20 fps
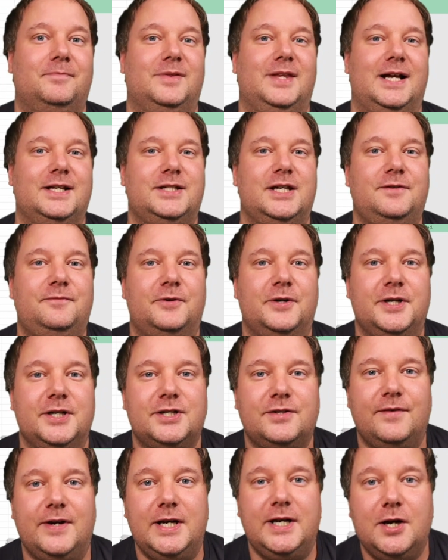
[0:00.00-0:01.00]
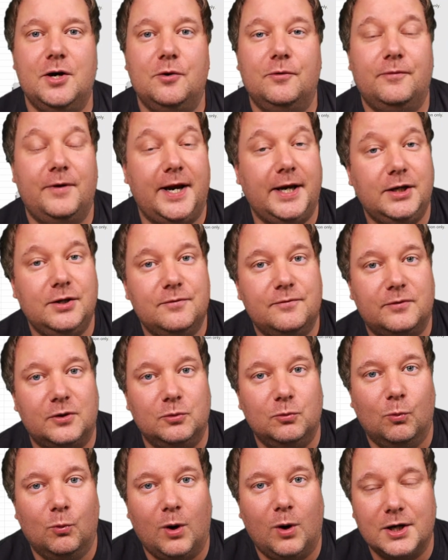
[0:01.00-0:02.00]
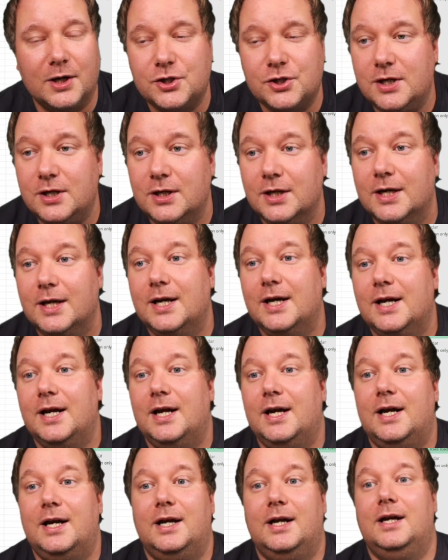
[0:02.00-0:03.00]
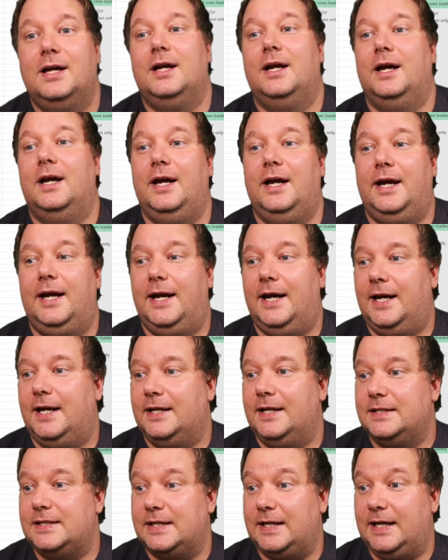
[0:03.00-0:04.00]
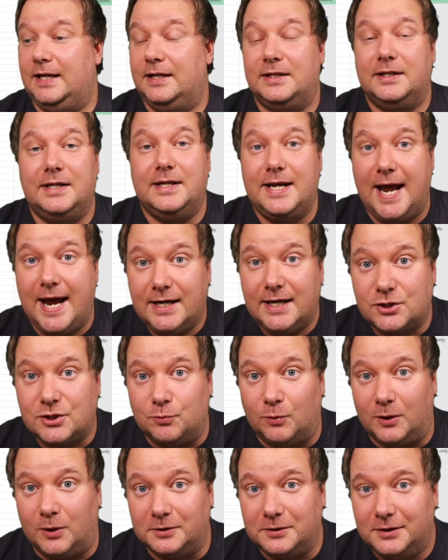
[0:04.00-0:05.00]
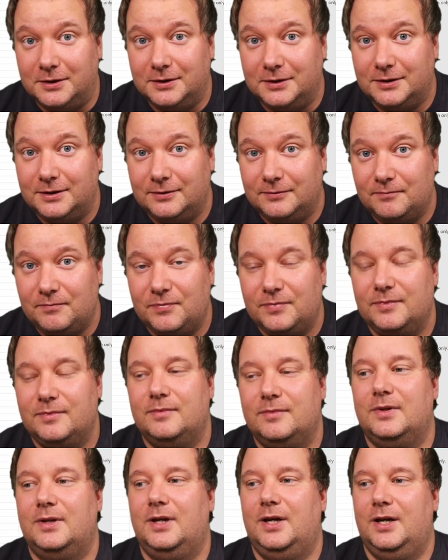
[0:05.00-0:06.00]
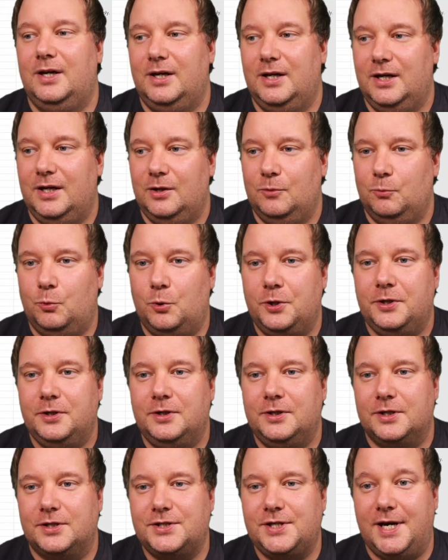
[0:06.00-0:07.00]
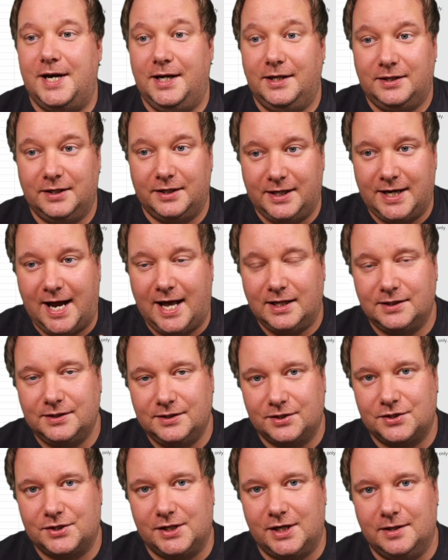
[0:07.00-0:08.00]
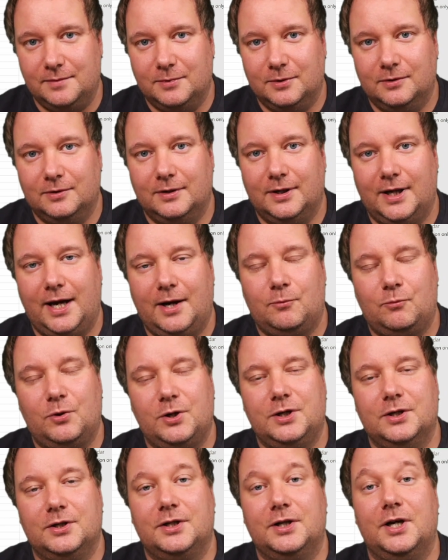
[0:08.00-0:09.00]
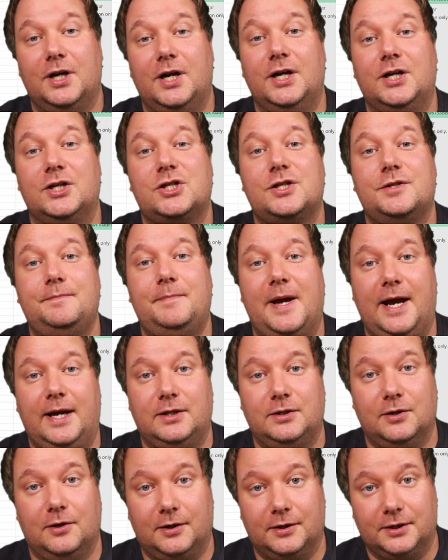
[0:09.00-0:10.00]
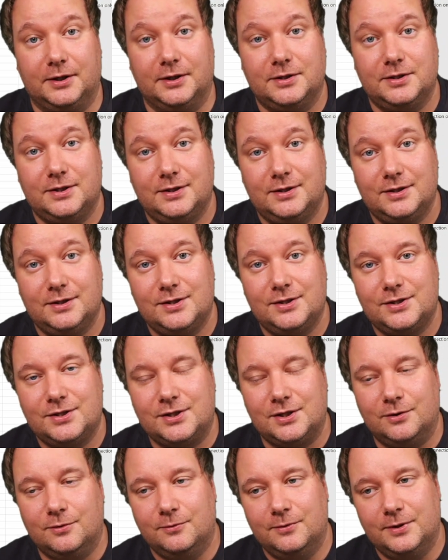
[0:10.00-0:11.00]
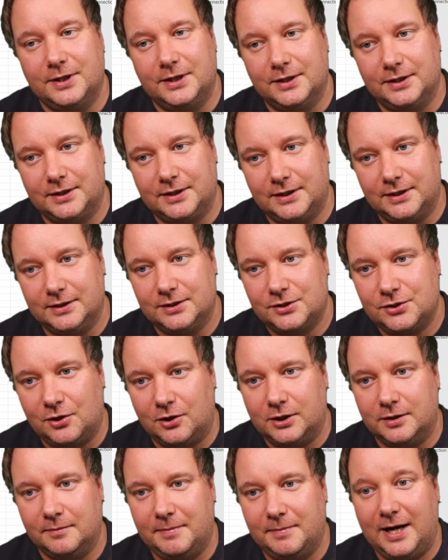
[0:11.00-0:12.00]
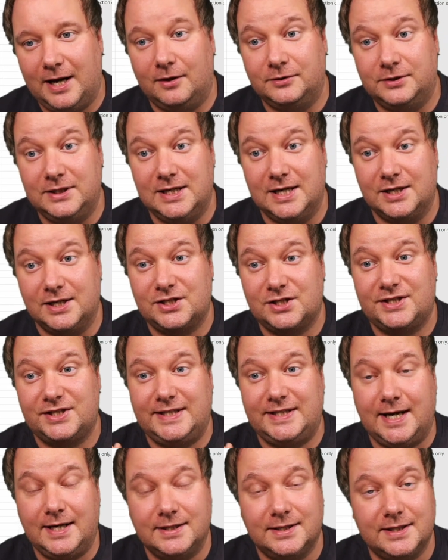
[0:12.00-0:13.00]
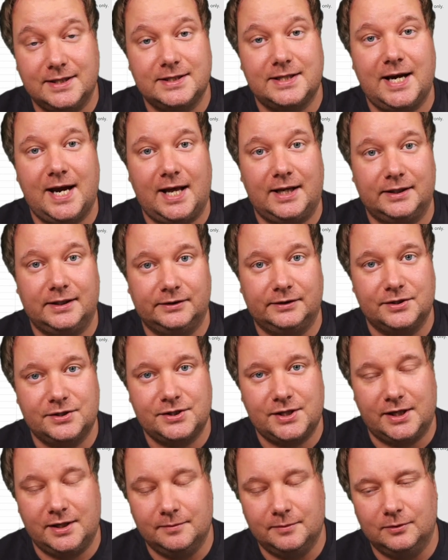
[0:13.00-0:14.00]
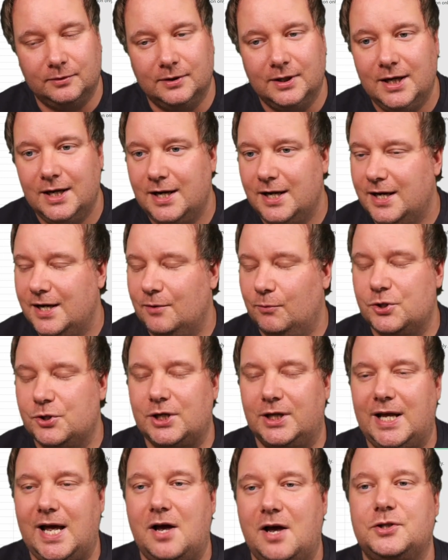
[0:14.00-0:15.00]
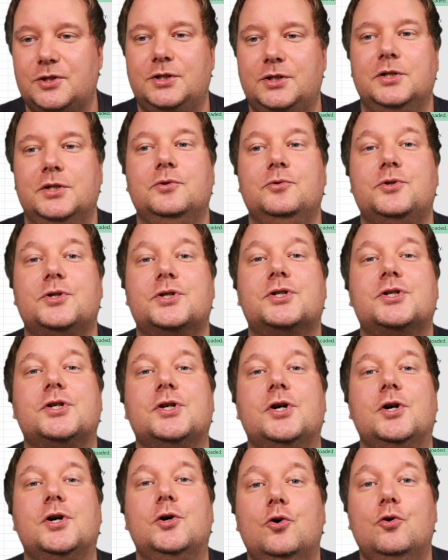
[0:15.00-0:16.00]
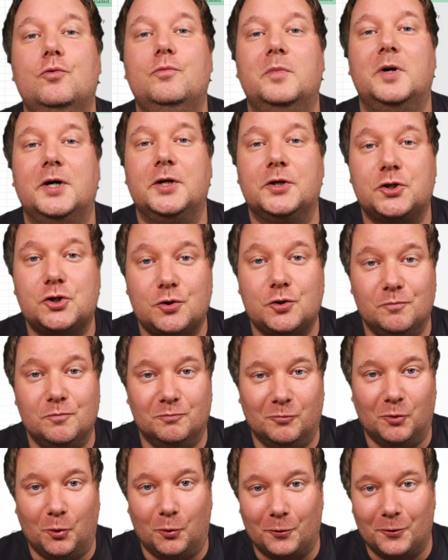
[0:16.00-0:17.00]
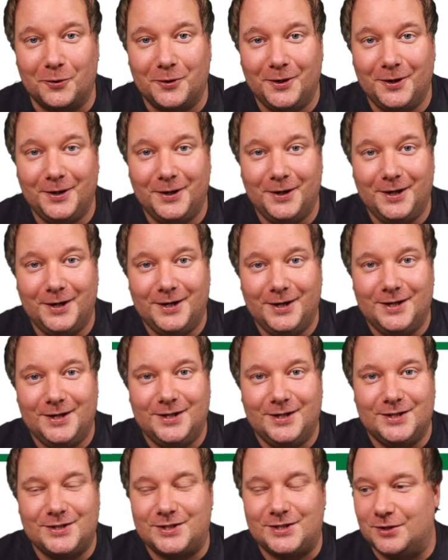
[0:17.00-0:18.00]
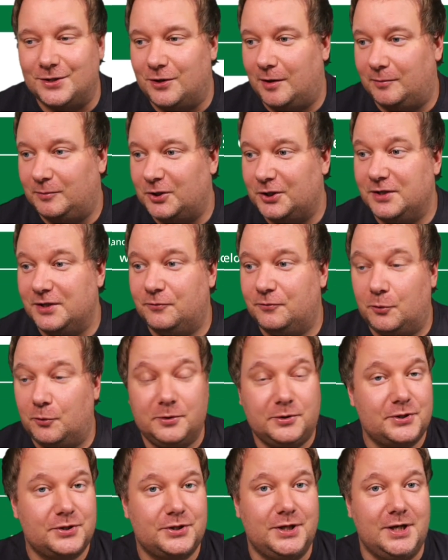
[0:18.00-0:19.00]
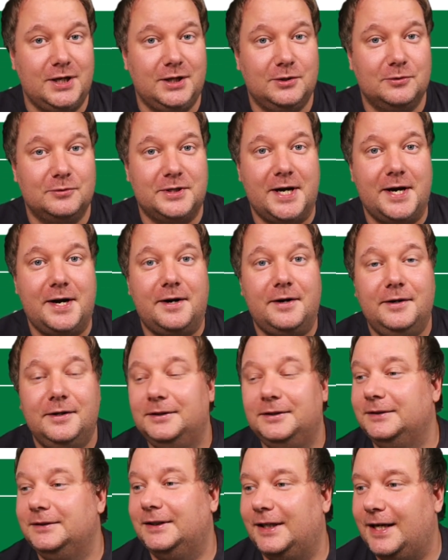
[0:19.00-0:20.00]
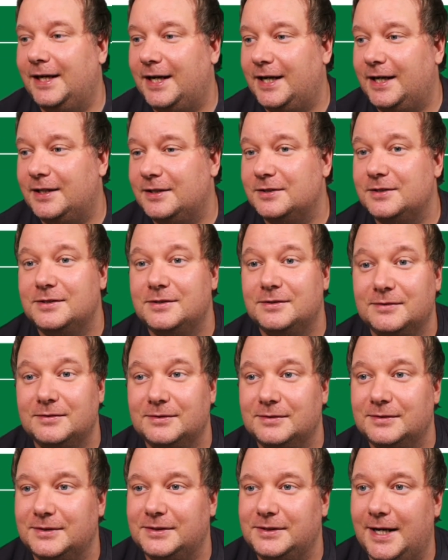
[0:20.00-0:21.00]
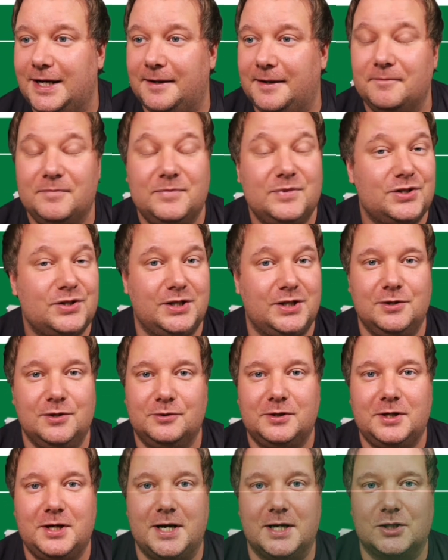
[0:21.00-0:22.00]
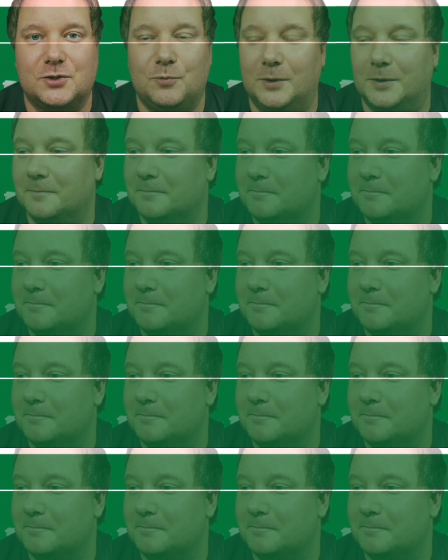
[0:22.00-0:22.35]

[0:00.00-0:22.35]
that's it for this video. Thank you for watching. And in the next one, we're going to take the calendar table and we're going to expand on it. So we're going to talk about the extended calendar table, which allows you to do so much more. So I'm looking forward to seeing you there, and yeah, see you on the next one.